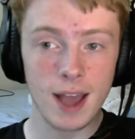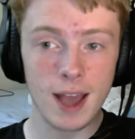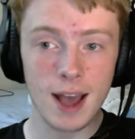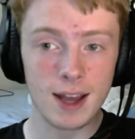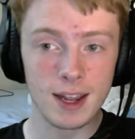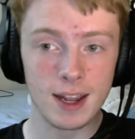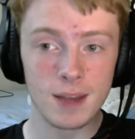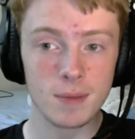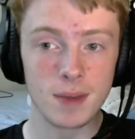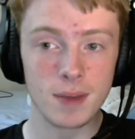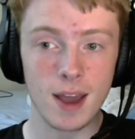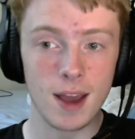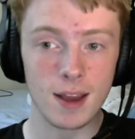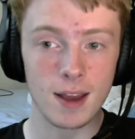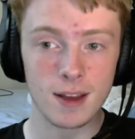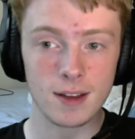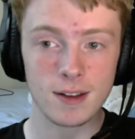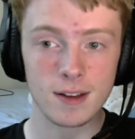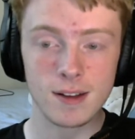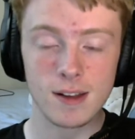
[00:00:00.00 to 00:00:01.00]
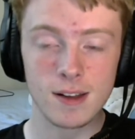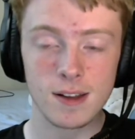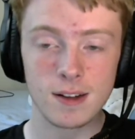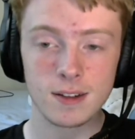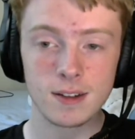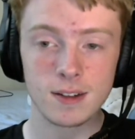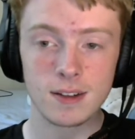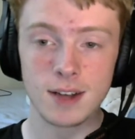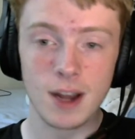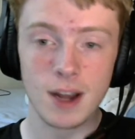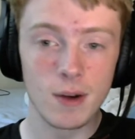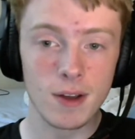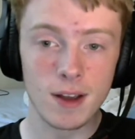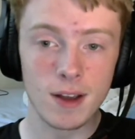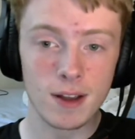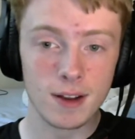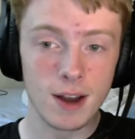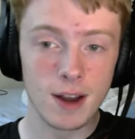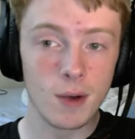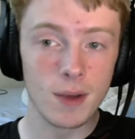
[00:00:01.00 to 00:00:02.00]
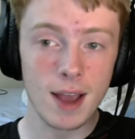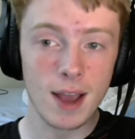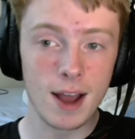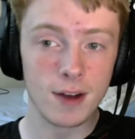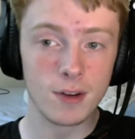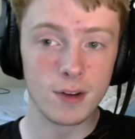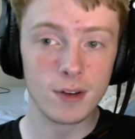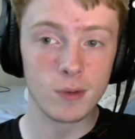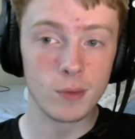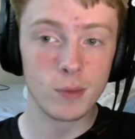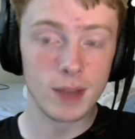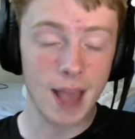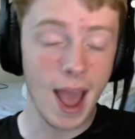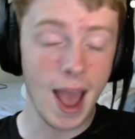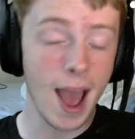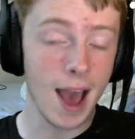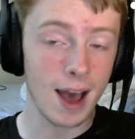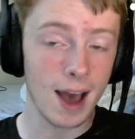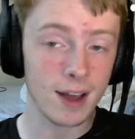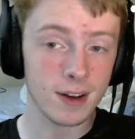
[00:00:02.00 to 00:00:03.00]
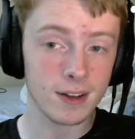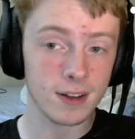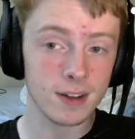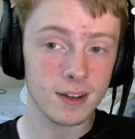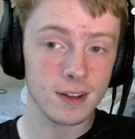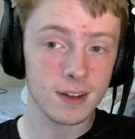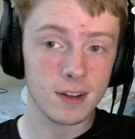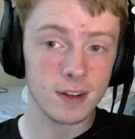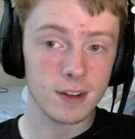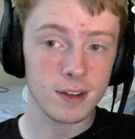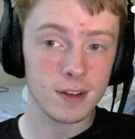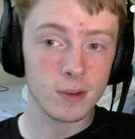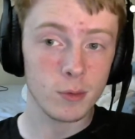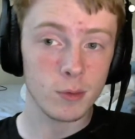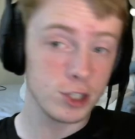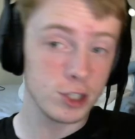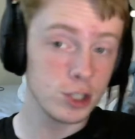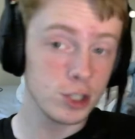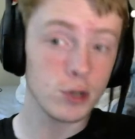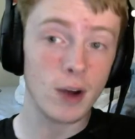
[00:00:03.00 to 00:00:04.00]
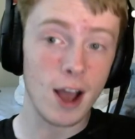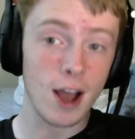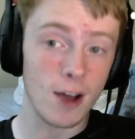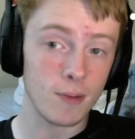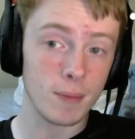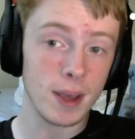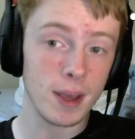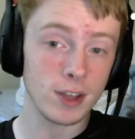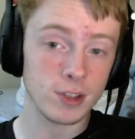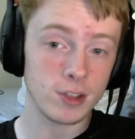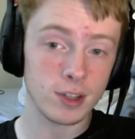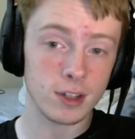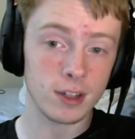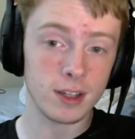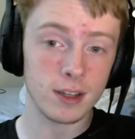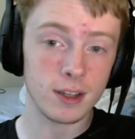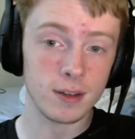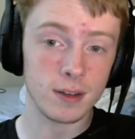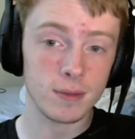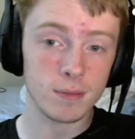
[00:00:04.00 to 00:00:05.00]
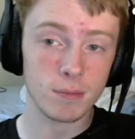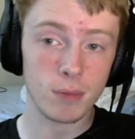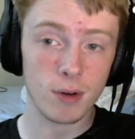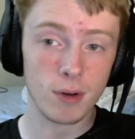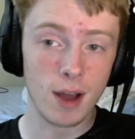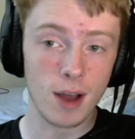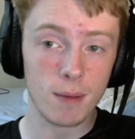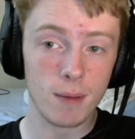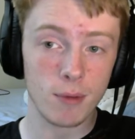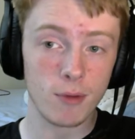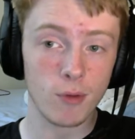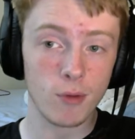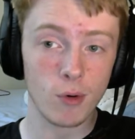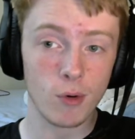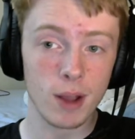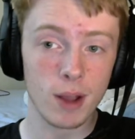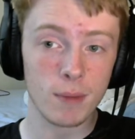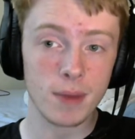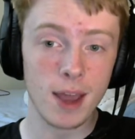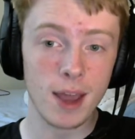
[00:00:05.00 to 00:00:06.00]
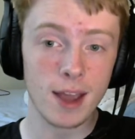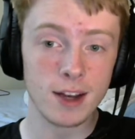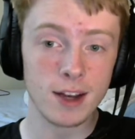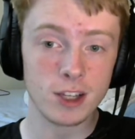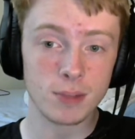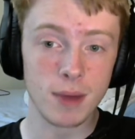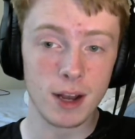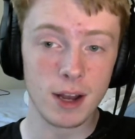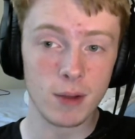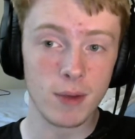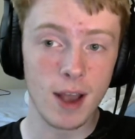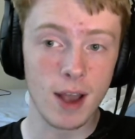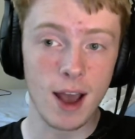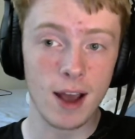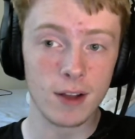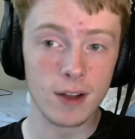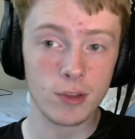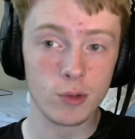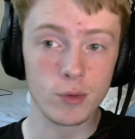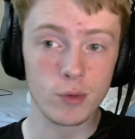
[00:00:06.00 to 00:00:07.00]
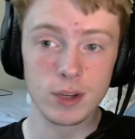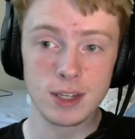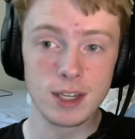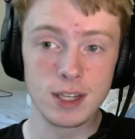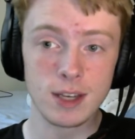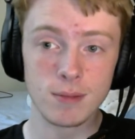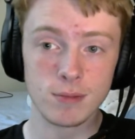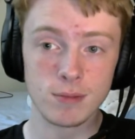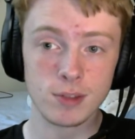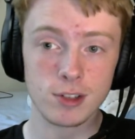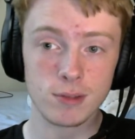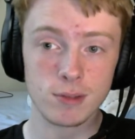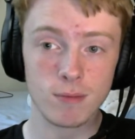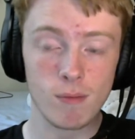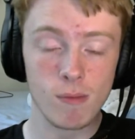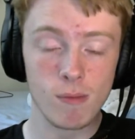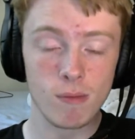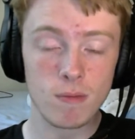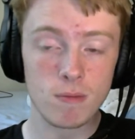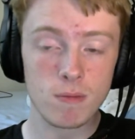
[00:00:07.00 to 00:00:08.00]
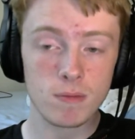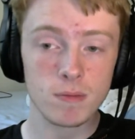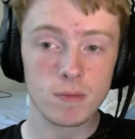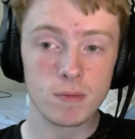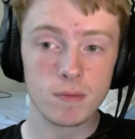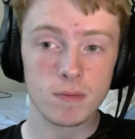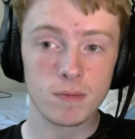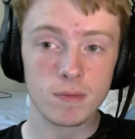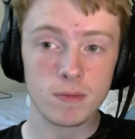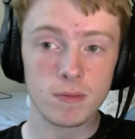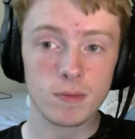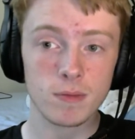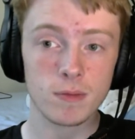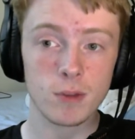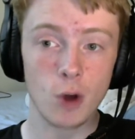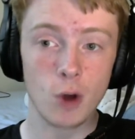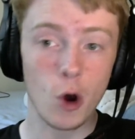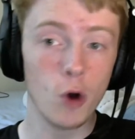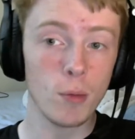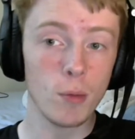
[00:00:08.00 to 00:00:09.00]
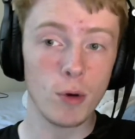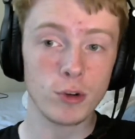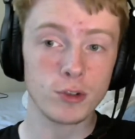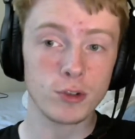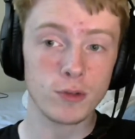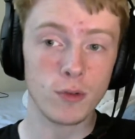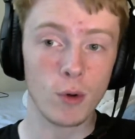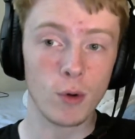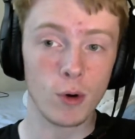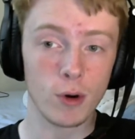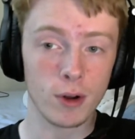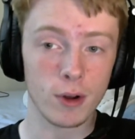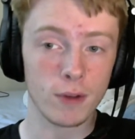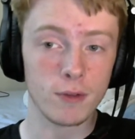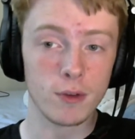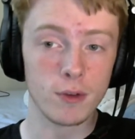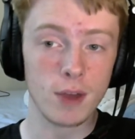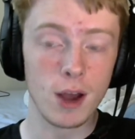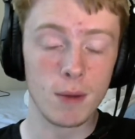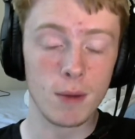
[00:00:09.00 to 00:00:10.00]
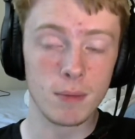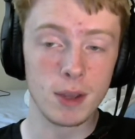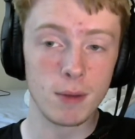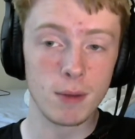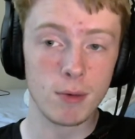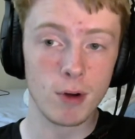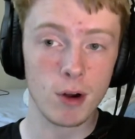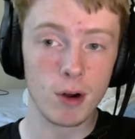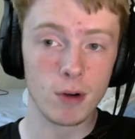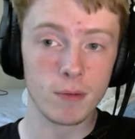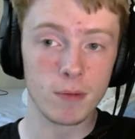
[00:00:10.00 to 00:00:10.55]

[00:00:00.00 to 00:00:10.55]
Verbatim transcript: MK. Now we now we had we had we still have basically, but before MK disbanding we had three teams. Almost four if you count B Pro.